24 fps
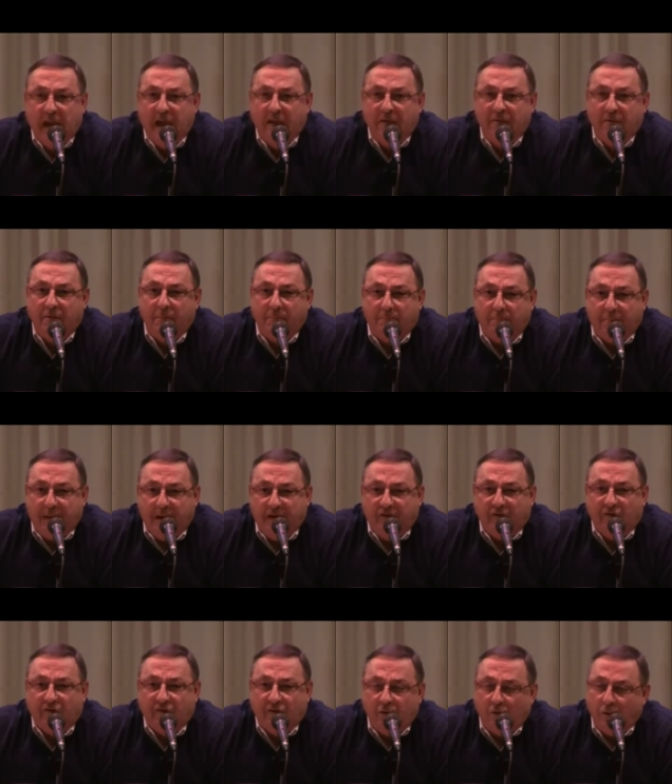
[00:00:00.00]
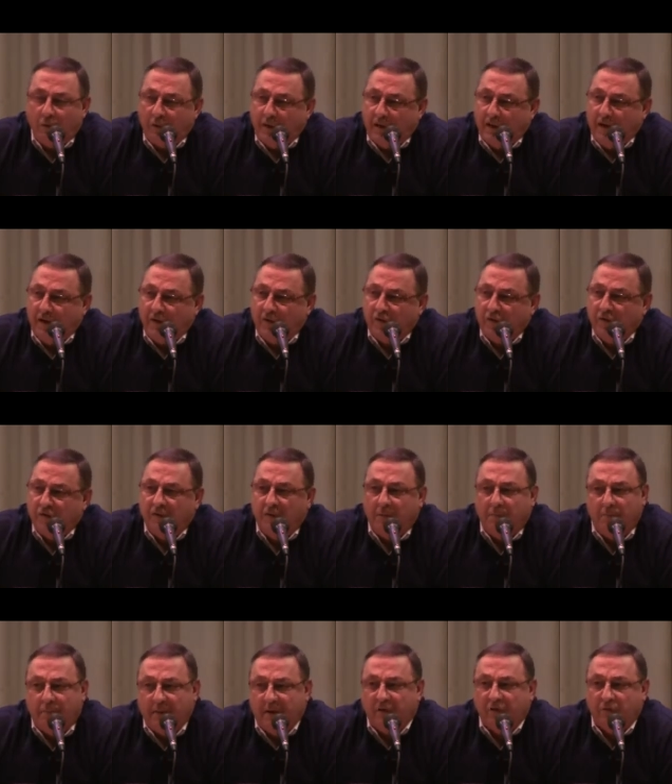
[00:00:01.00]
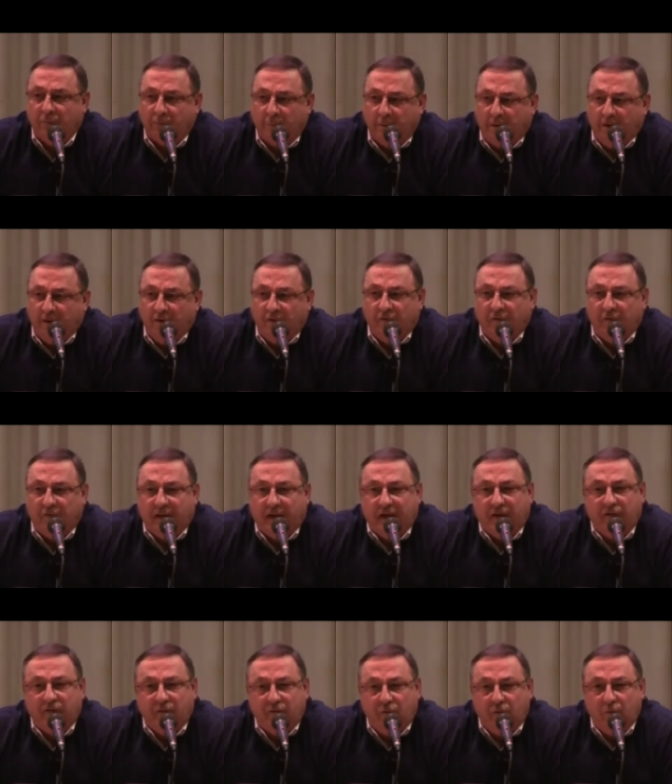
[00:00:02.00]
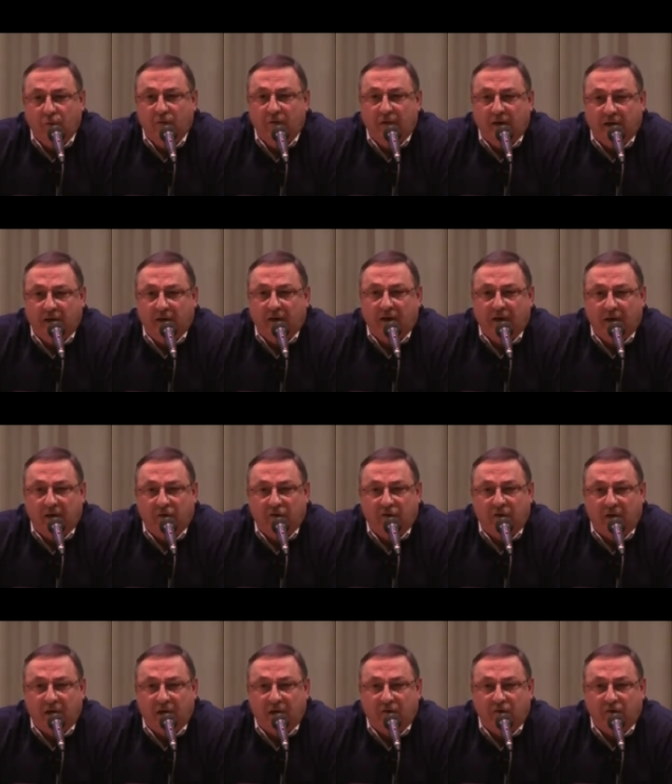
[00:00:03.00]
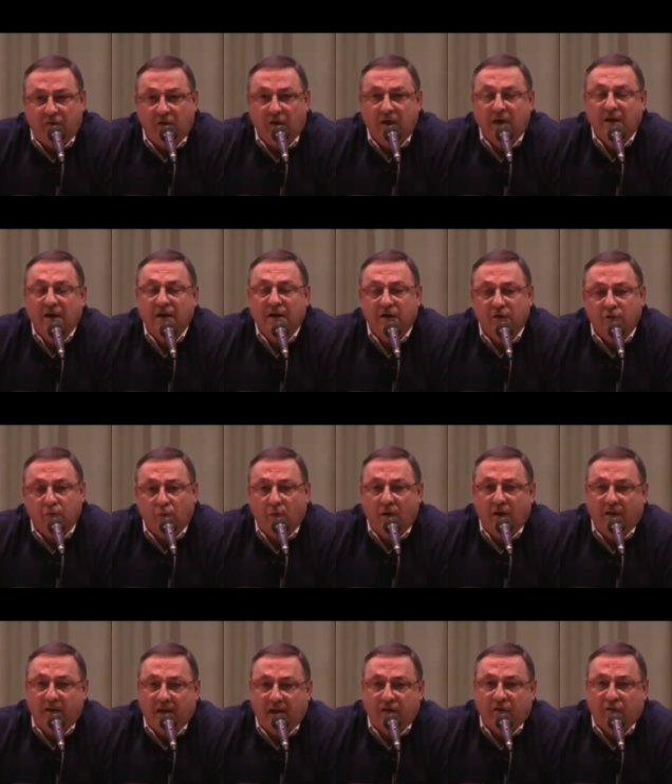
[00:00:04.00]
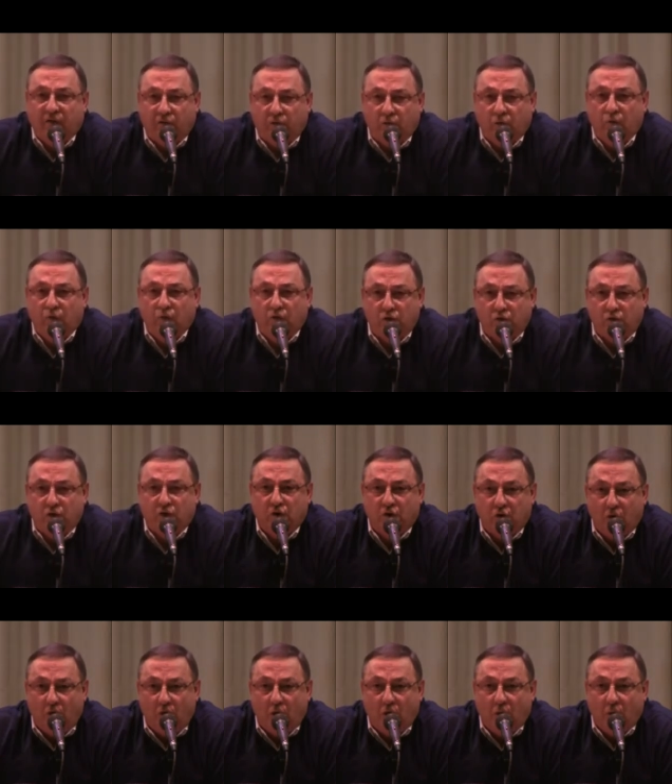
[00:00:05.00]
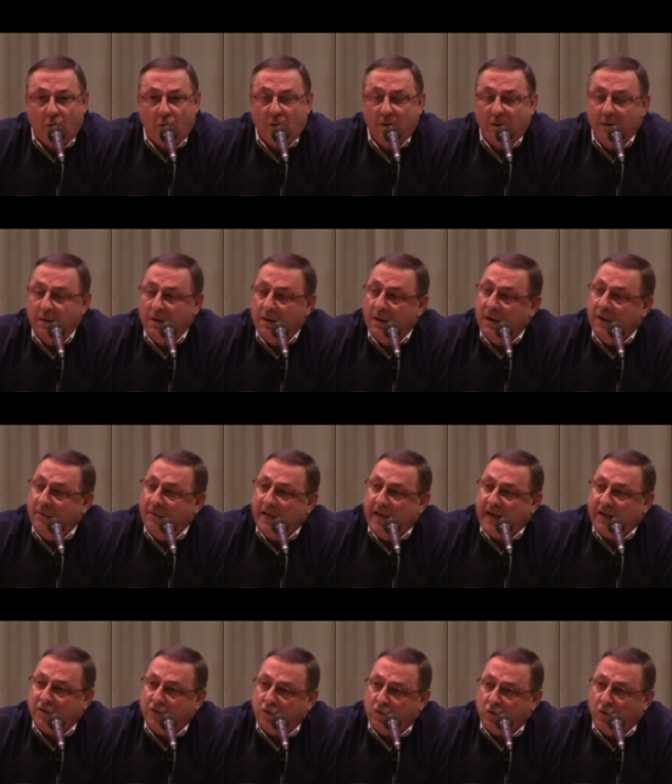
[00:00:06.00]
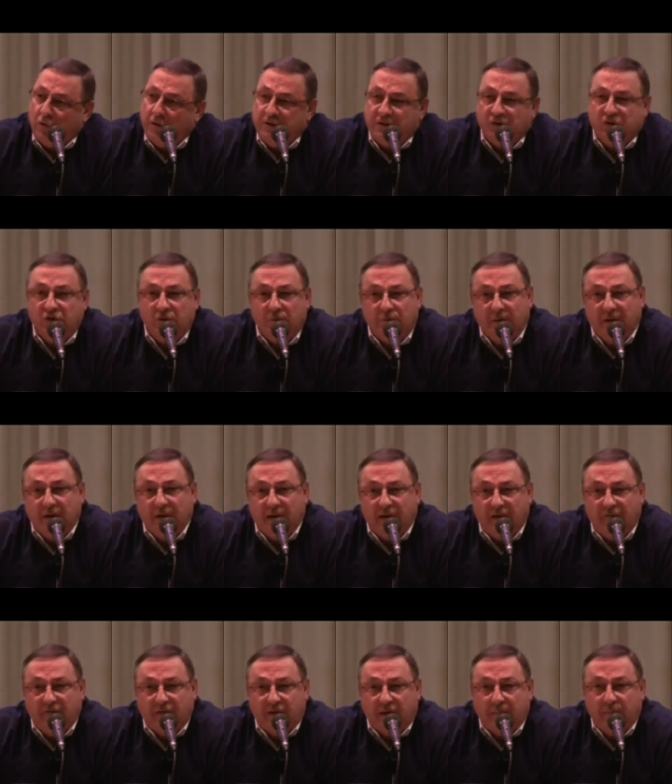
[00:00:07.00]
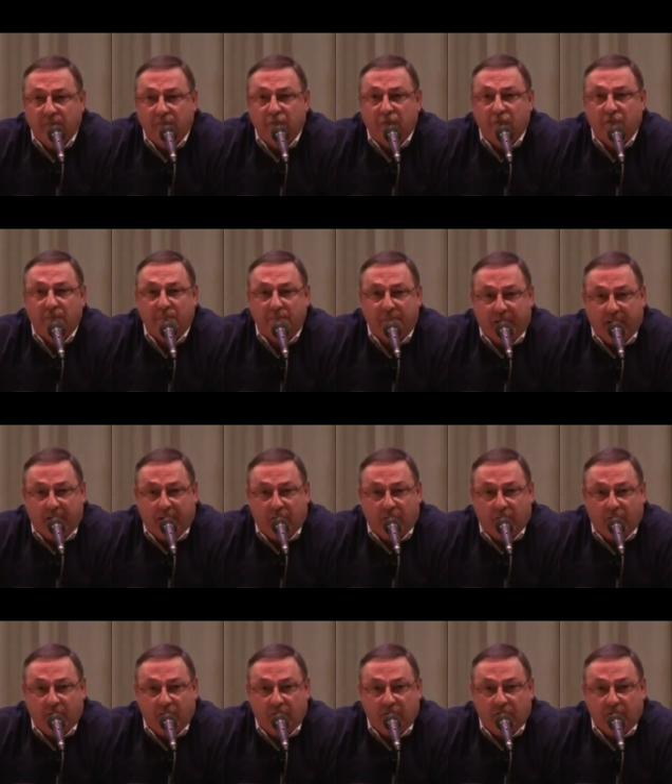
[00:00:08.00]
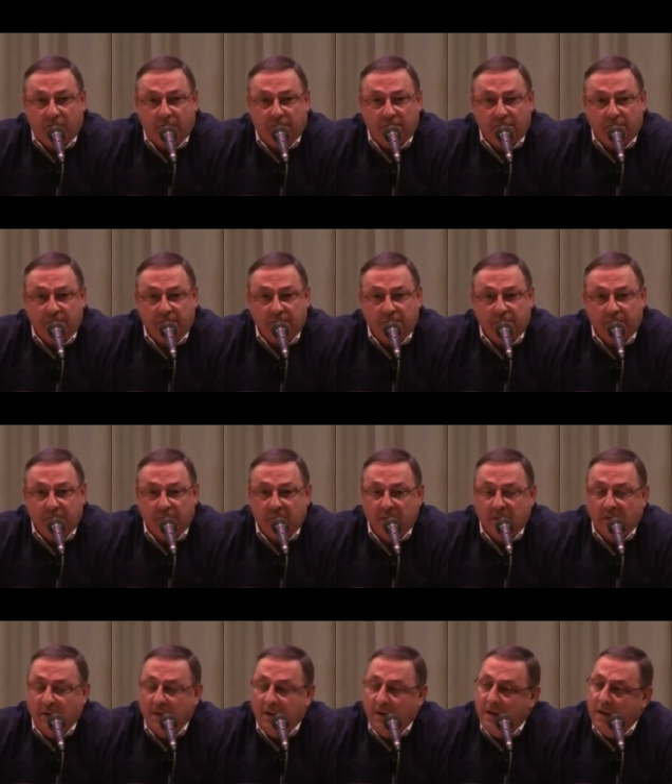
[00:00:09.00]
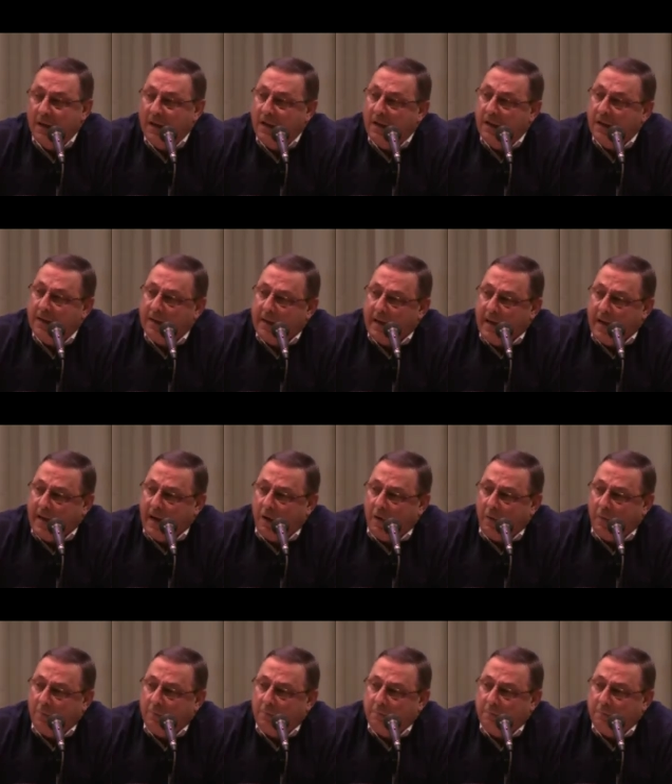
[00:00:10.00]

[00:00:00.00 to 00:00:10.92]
And the best location, the best place for that student to get an education is where that student should go. And that choice should be left up to the parents. Yeah.